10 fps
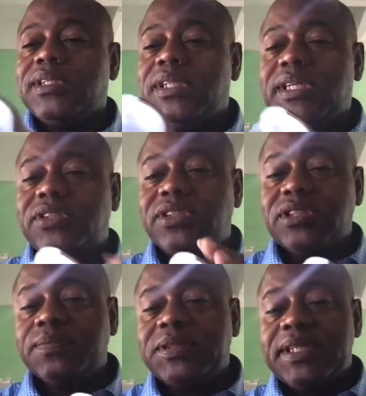it
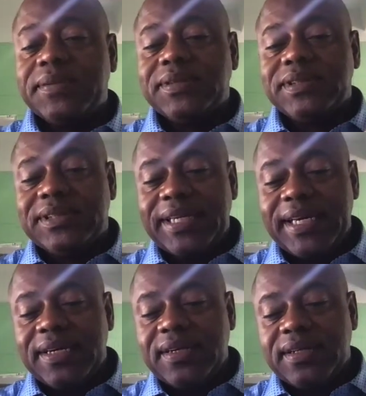should be able to
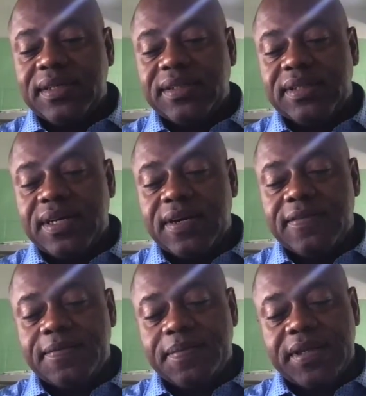take a good scuff.
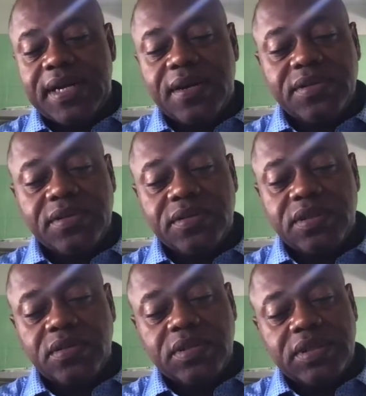But I also
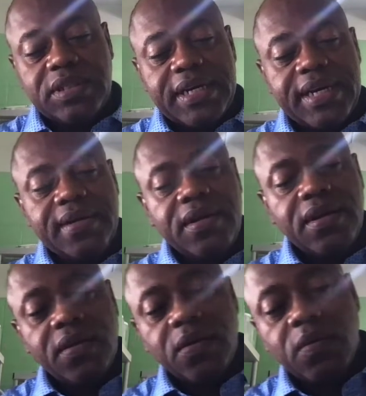noticed that
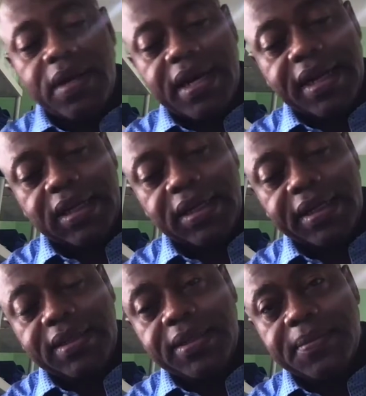when I
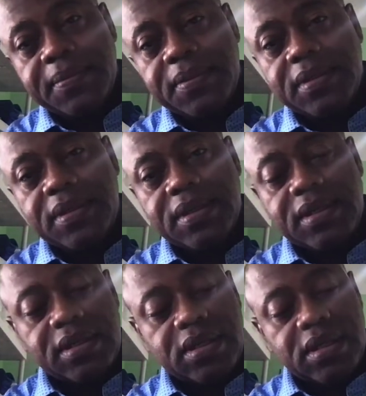cleaned them,
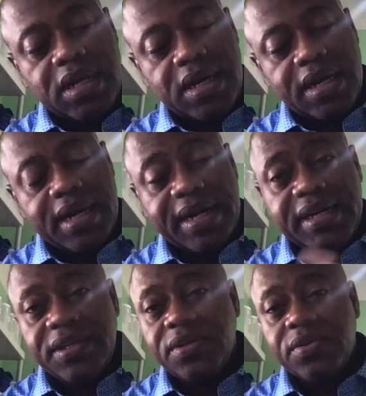and I
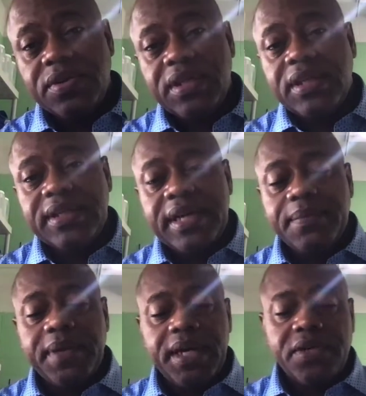didn't use anything
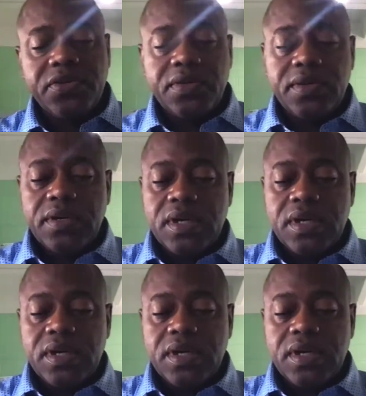major,